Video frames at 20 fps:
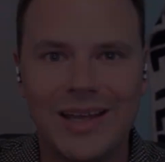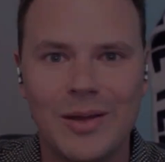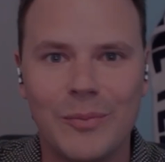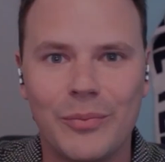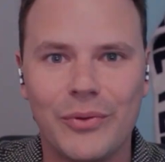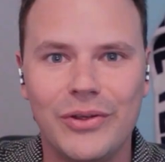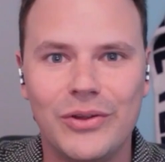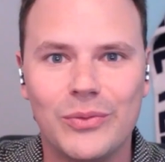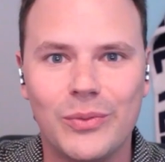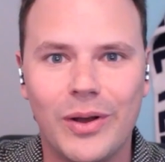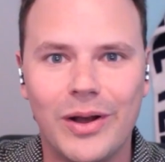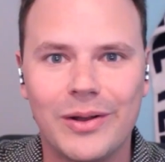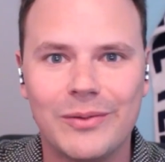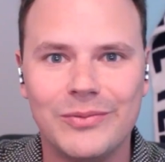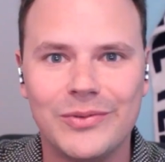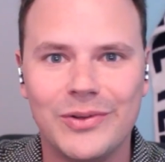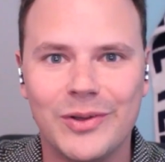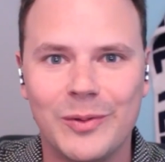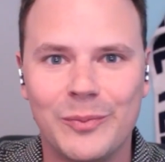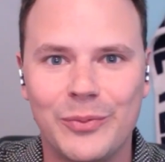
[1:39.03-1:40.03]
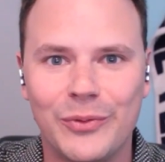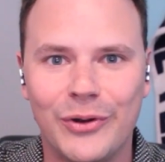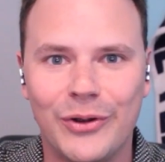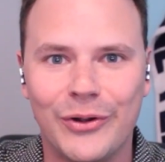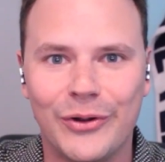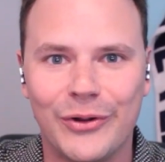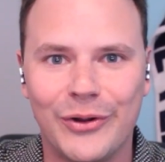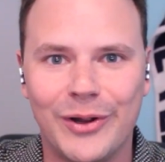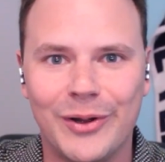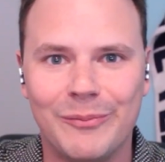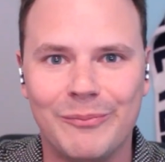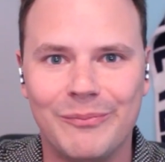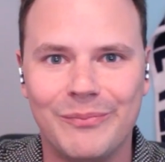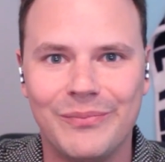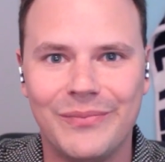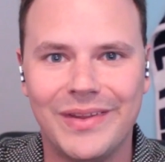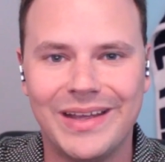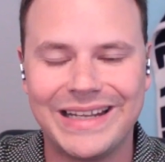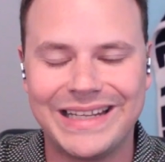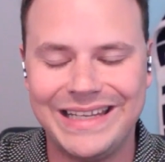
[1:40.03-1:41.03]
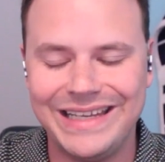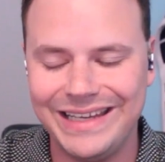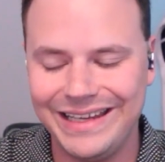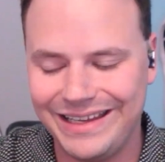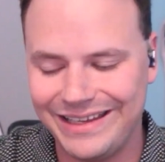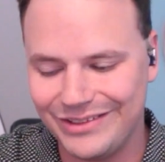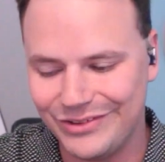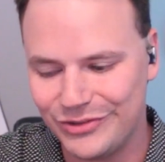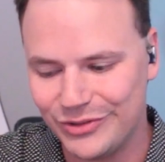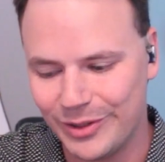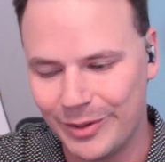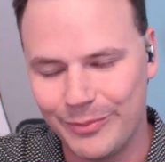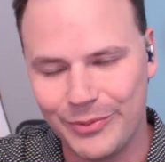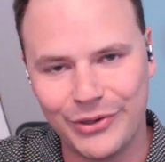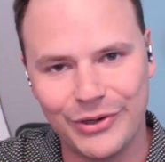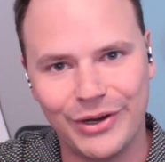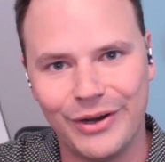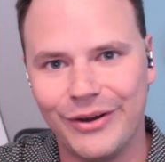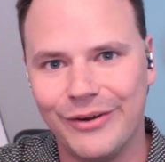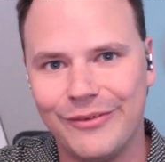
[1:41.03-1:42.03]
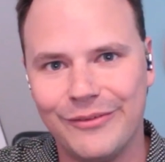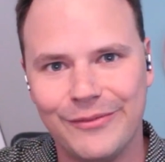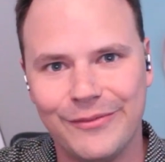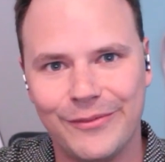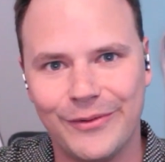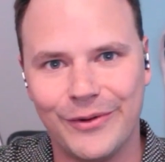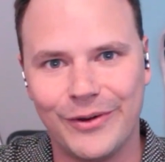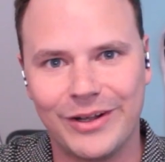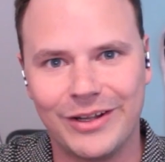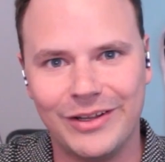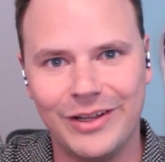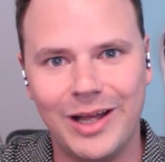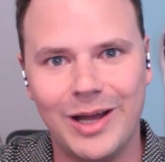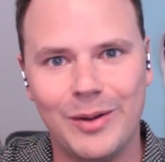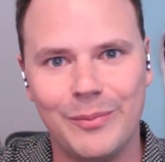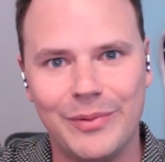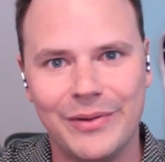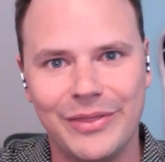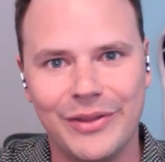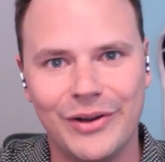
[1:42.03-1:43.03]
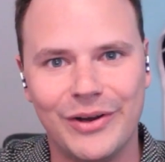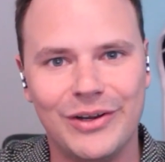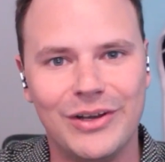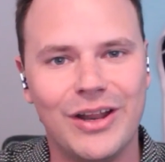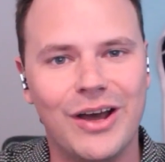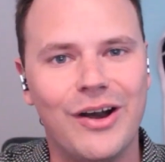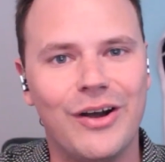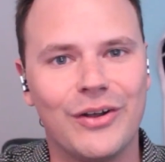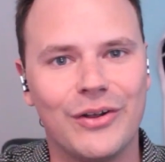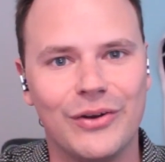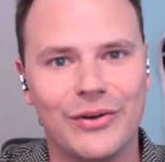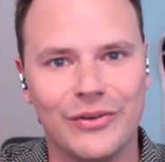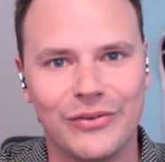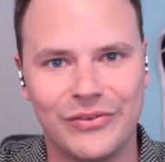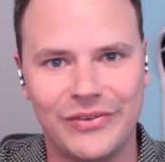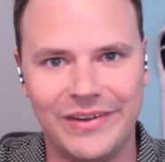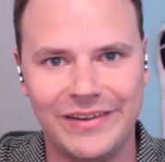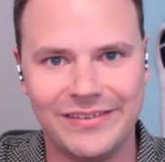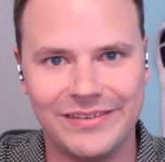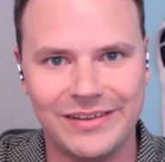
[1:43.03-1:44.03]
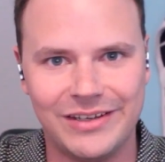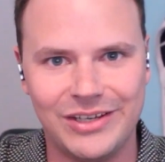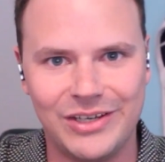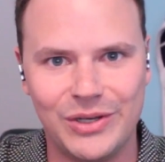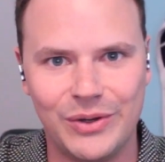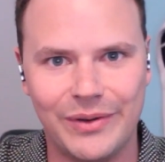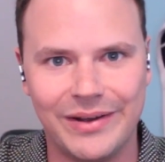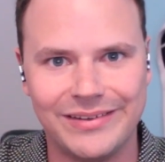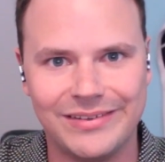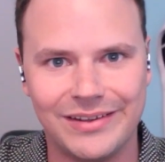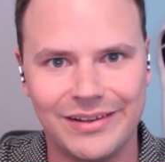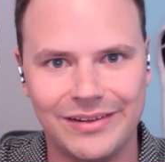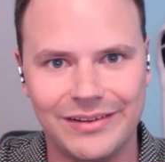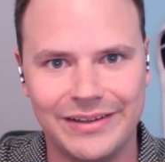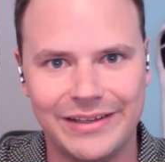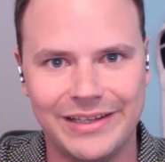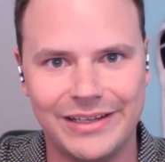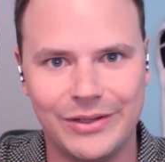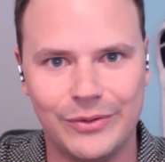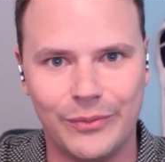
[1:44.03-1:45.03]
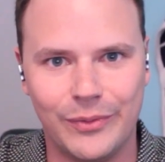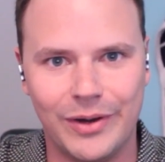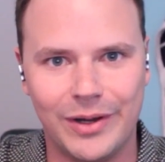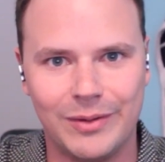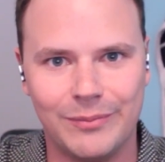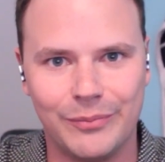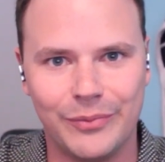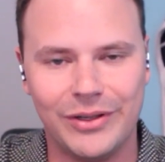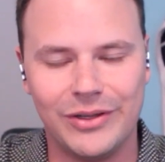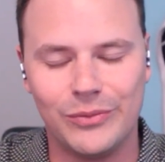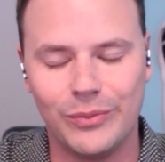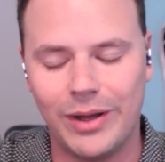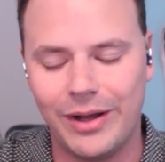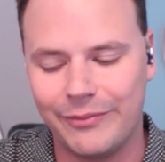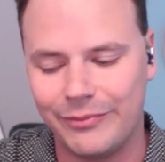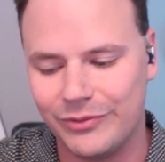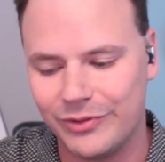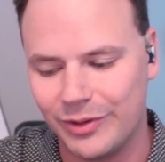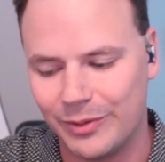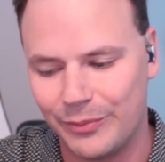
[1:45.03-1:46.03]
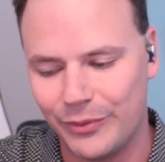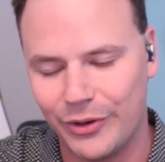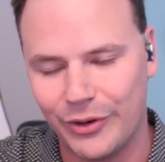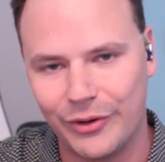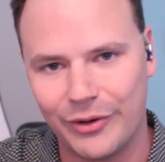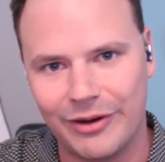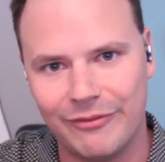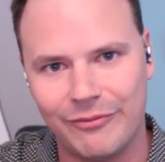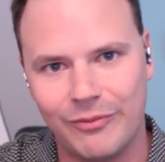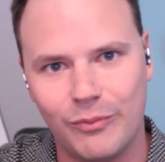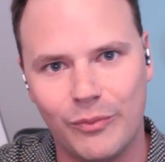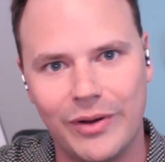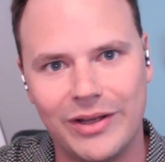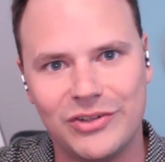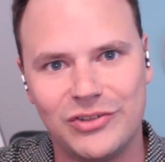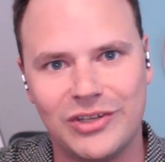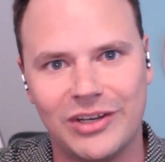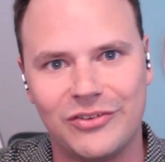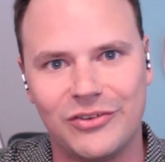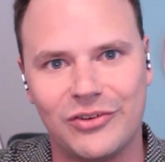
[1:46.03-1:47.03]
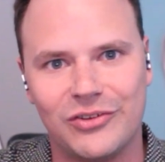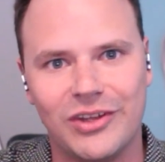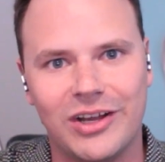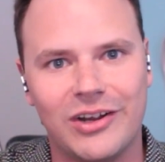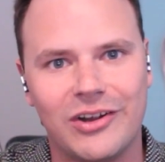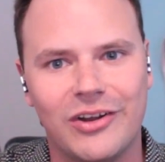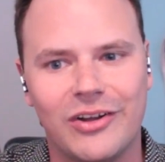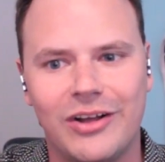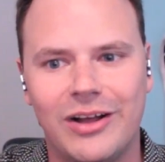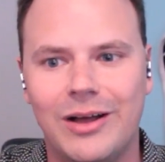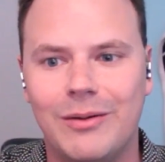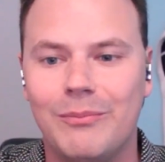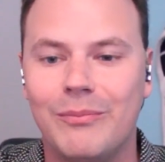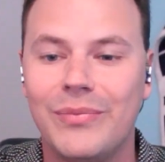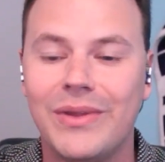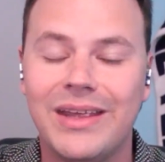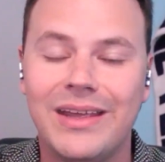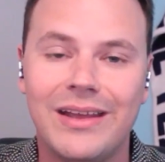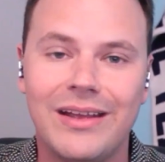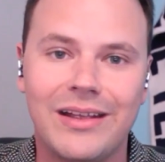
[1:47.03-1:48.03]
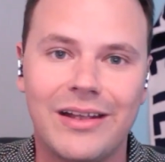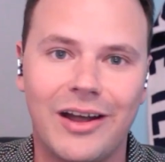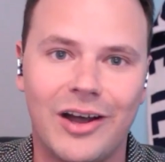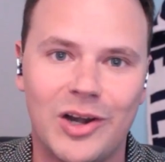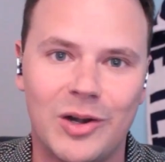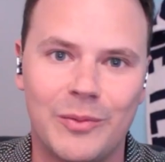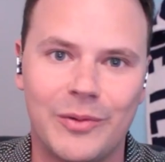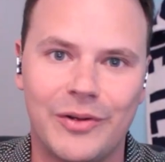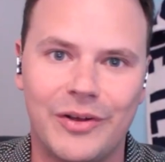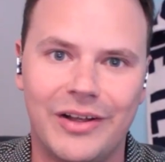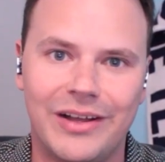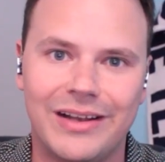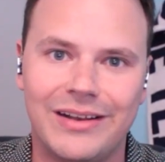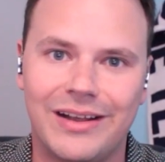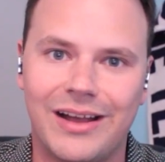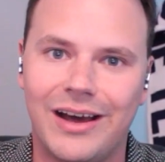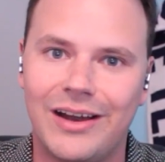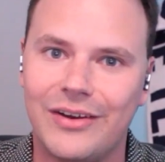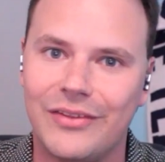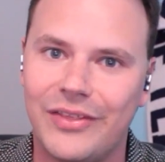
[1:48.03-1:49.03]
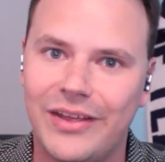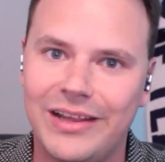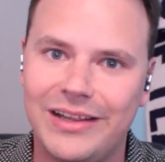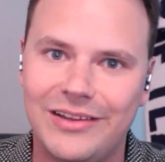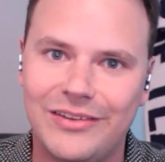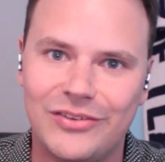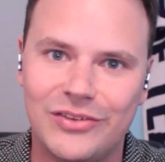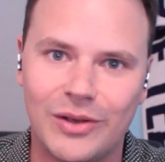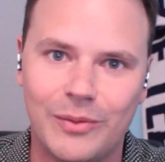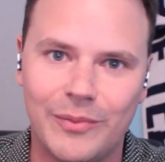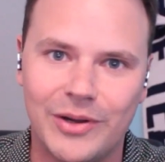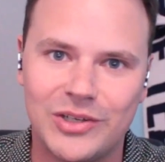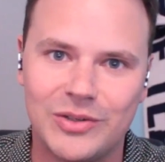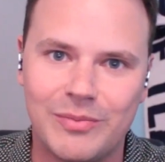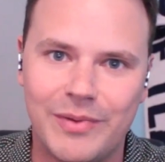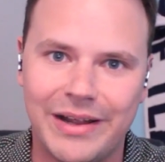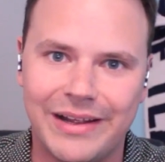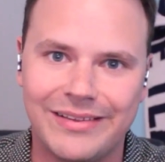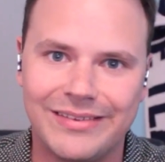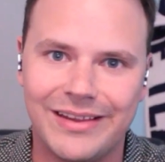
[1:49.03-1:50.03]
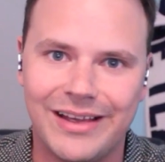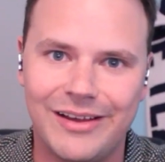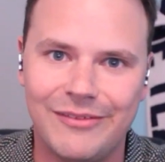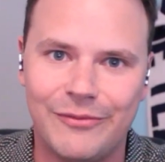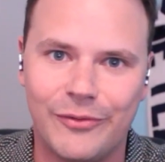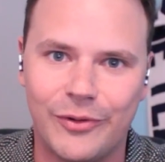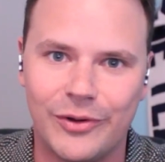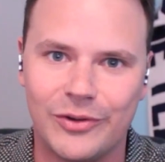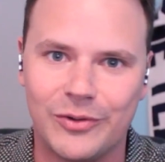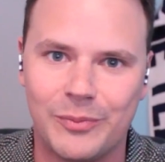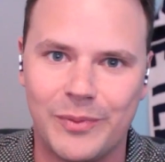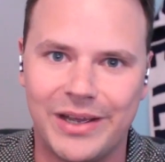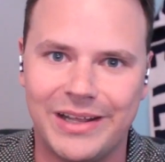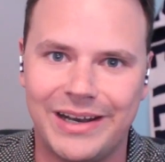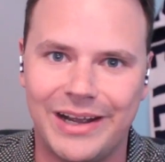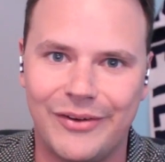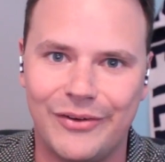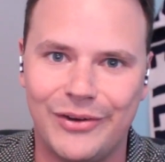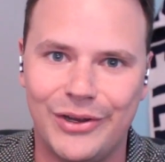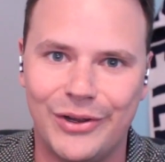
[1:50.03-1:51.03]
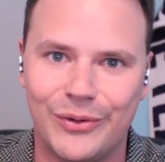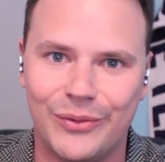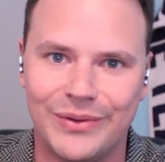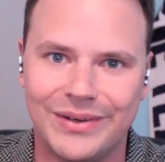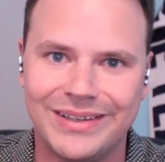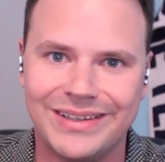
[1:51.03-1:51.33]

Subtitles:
Please welcome to the program a key contributor for a club in their inaugural season in USL League One. Please welcome to the program from Westchester Soccer Club, Conor McGlynn. Conor, thank you so much for making time for us, man. How are you?